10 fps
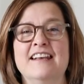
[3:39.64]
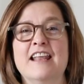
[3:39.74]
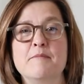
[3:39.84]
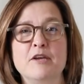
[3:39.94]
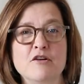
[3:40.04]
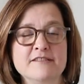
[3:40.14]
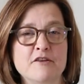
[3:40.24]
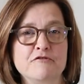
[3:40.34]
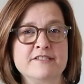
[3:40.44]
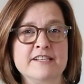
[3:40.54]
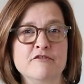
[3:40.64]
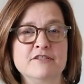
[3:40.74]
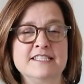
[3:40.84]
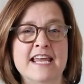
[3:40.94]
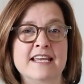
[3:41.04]
Now, because ultrasound
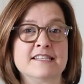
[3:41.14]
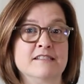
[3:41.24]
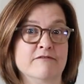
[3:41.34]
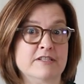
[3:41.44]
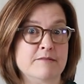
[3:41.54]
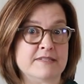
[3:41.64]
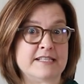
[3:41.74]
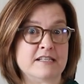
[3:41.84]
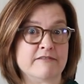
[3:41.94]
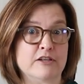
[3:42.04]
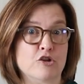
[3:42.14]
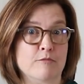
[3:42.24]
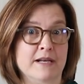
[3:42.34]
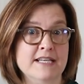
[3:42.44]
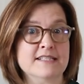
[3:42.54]
detects 70% of
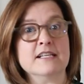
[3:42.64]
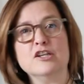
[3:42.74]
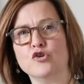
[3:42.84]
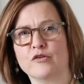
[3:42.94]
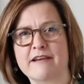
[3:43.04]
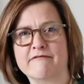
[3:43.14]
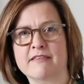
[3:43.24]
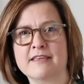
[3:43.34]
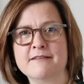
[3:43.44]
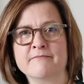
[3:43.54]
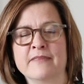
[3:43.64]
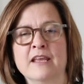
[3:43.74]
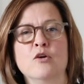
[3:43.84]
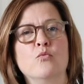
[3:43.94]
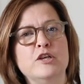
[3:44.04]
anomalies, not everything,
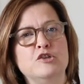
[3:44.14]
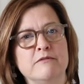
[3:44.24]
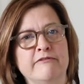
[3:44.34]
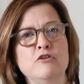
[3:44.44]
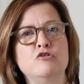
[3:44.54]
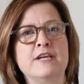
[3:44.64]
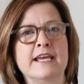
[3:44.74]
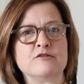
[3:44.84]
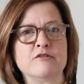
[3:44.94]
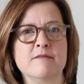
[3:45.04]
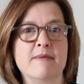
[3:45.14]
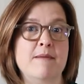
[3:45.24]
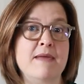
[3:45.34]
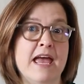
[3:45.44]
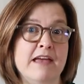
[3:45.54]
we do a few checks on the
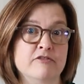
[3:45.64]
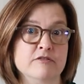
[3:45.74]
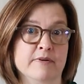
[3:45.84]
baby after